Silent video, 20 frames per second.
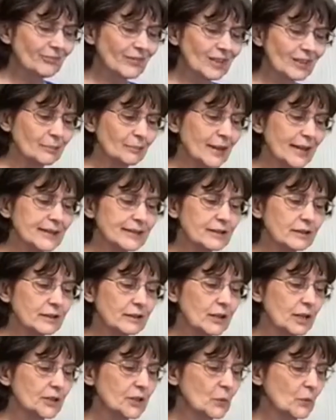And
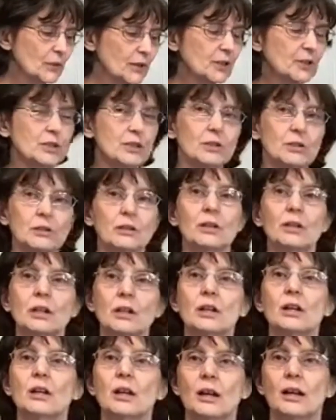basically all you want to do,
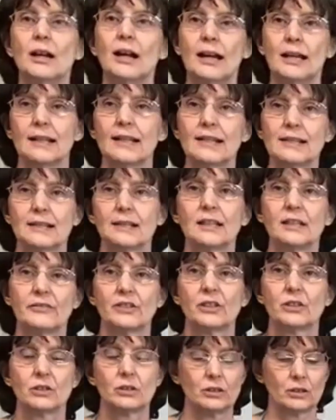I like to give
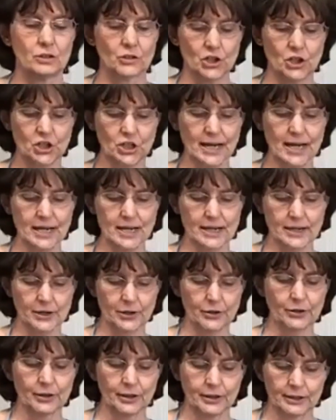it a good little shake
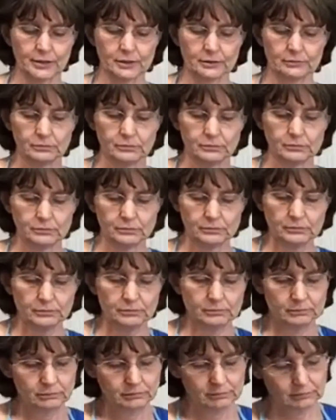here.
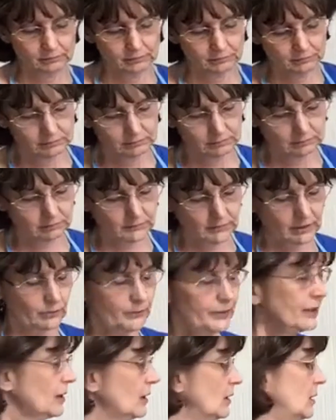Here
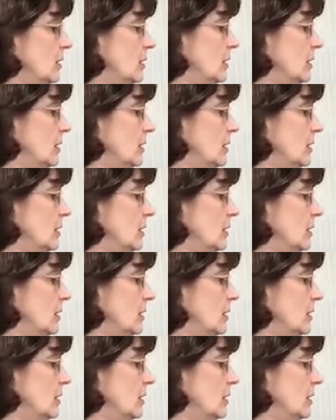we go.